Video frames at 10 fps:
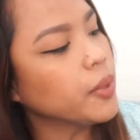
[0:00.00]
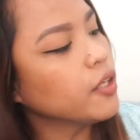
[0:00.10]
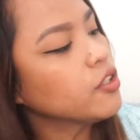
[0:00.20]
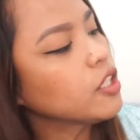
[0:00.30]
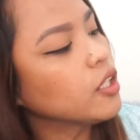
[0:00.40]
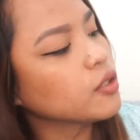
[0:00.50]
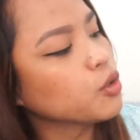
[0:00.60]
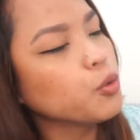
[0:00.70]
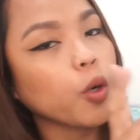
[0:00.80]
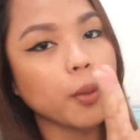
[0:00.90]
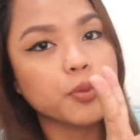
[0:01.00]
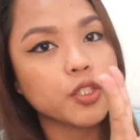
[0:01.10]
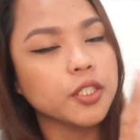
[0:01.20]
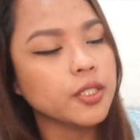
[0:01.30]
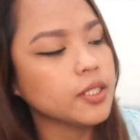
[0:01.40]
Meron siyang two
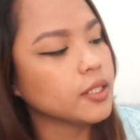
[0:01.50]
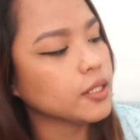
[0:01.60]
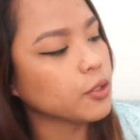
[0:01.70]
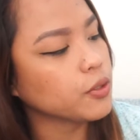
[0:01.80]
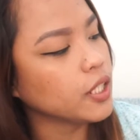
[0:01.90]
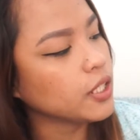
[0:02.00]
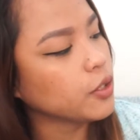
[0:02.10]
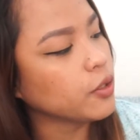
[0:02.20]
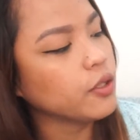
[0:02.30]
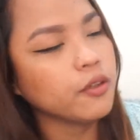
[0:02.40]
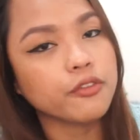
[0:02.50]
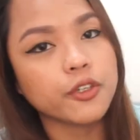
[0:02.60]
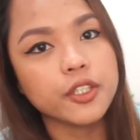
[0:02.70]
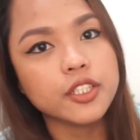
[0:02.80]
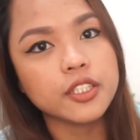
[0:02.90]
options. So dito, of
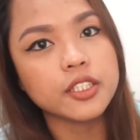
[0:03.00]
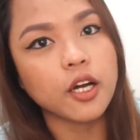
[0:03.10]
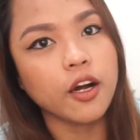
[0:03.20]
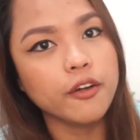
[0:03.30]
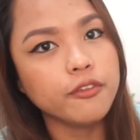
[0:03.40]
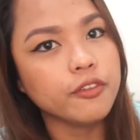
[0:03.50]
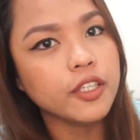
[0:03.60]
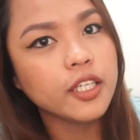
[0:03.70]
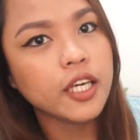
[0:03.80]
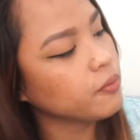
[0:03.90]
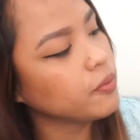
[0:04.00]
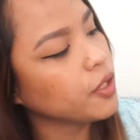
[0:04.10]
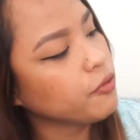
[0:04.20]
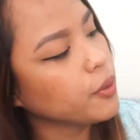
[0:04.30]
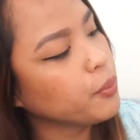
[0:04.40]
course, it's off.
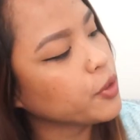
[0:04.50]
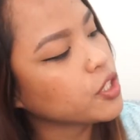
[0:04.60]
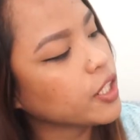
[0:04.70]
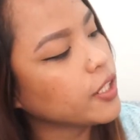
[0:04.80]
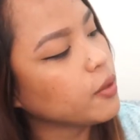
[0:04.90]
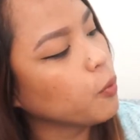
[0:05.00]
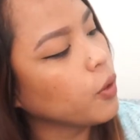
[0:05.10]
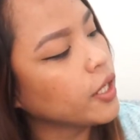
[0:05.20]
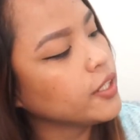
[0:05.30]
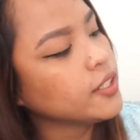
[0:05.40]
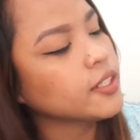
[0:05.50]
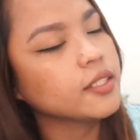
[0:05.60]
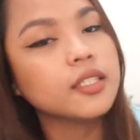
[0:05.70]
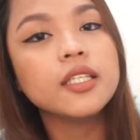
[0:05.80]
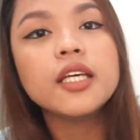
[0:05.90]
If you push it once,
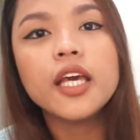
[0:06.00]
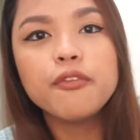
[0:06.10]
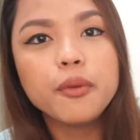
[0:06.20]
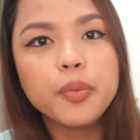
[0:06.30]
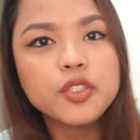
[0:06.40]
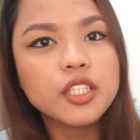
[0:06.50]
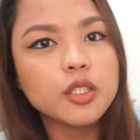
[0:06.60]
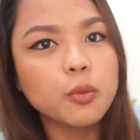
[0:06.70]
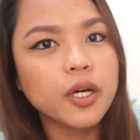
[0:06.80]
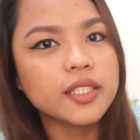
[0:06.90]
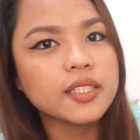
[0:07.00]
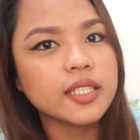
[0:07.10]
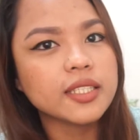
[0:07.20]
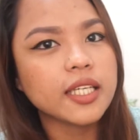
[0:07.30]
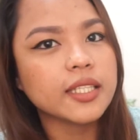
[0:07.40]

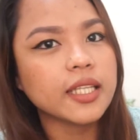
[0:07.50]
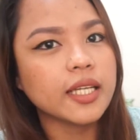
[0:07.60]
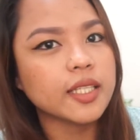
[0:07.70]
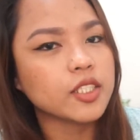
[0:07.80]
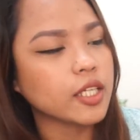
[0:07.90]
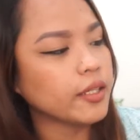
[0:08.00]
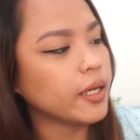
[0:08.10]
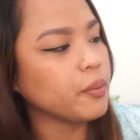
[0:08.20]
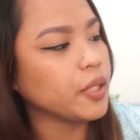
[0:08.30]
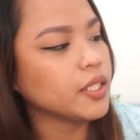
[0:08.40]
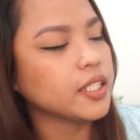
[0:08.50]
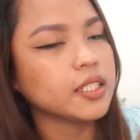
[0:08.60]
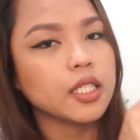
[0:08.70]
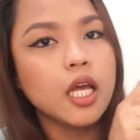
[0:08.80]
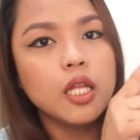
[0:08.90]
nasa gitna na siya, that means
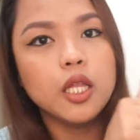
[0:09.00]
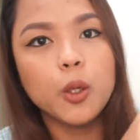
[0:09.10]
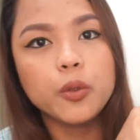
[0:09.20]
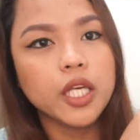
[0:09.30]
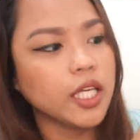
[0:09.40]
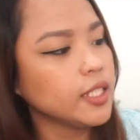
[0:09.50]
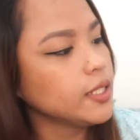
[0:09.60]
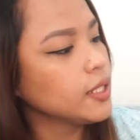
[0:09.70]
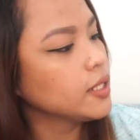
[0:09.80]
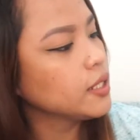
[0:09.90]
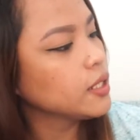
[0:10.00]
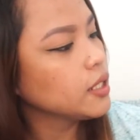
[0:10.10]
it's low heat.